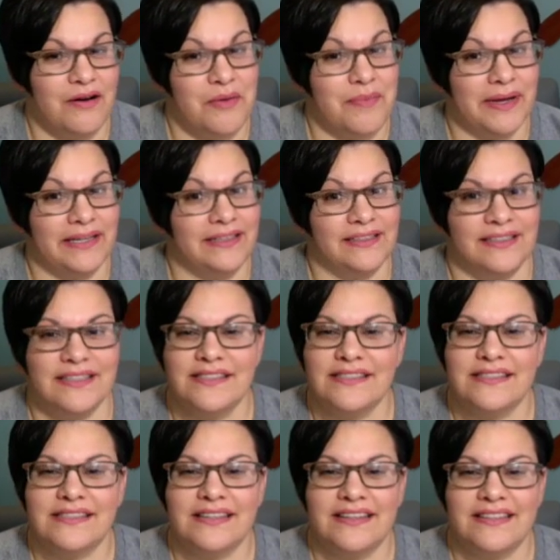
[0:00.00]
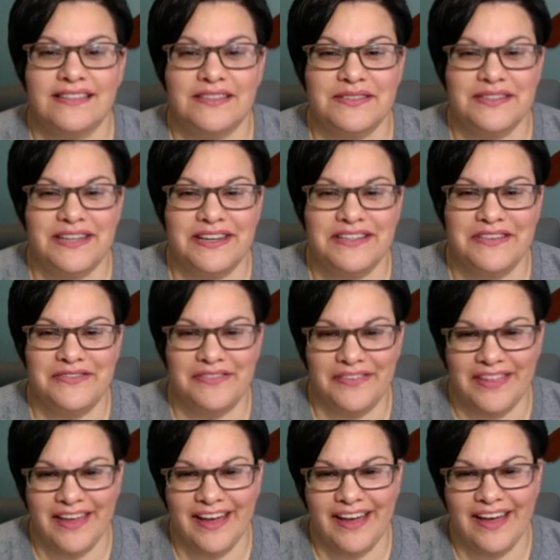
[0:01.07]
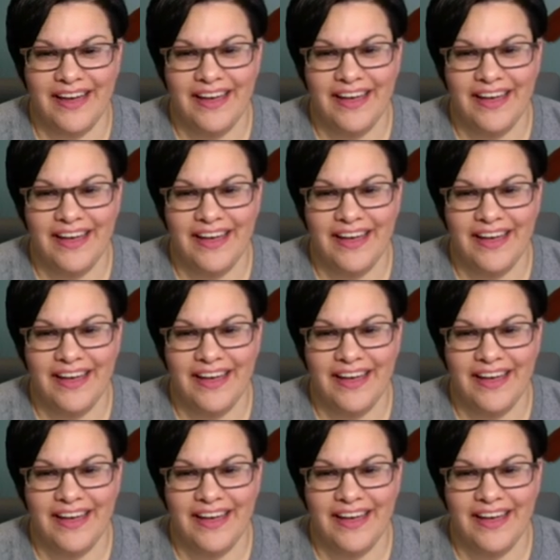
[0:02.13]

Oh my goodness. So stay tuned for that.